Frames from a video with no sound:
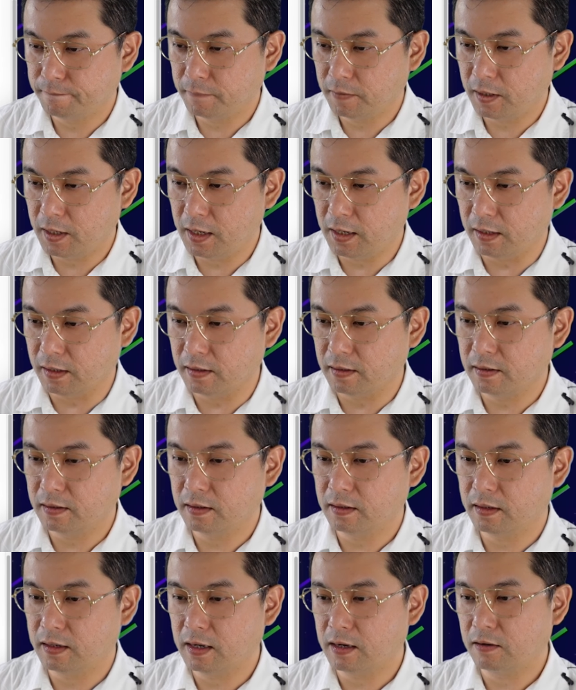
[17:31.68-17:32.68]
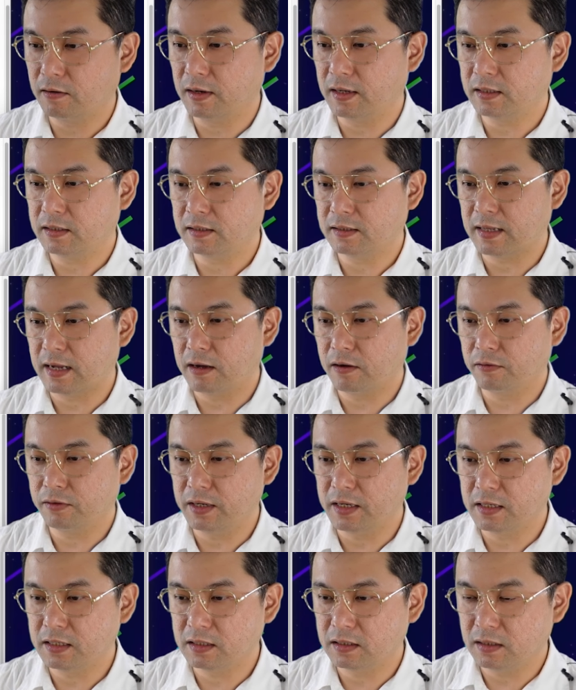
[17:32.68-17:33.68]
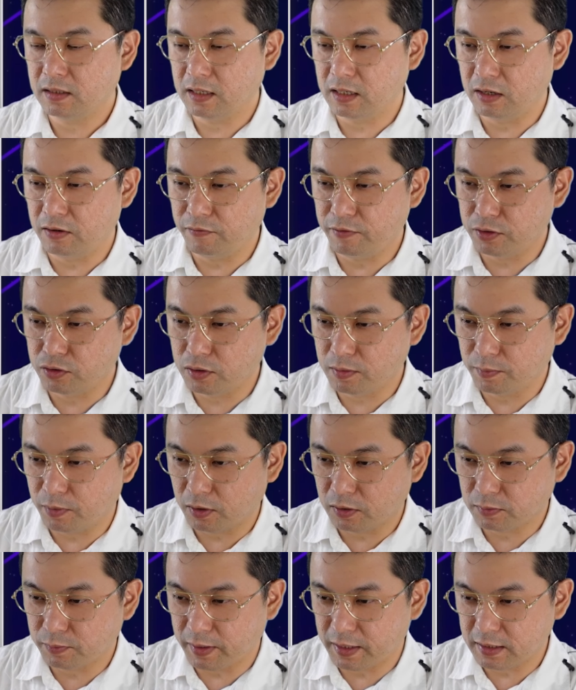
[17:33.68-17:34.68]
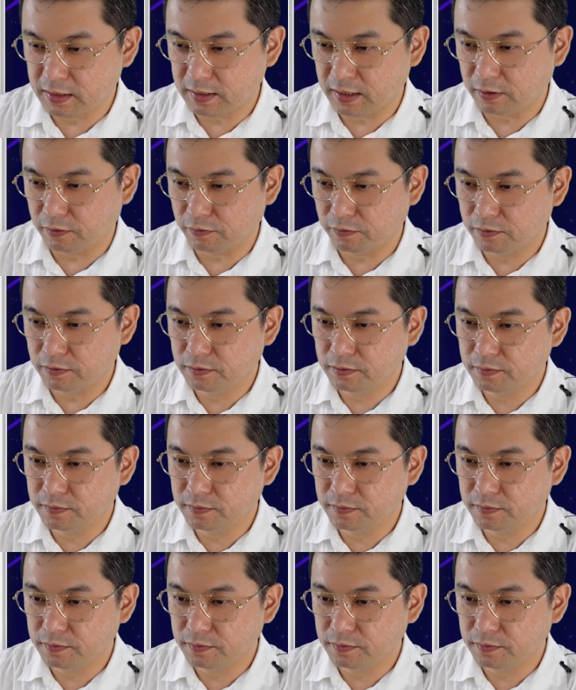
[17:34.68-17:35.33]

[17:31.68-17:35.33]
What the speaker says: Okay, now let's style this individual box by itself.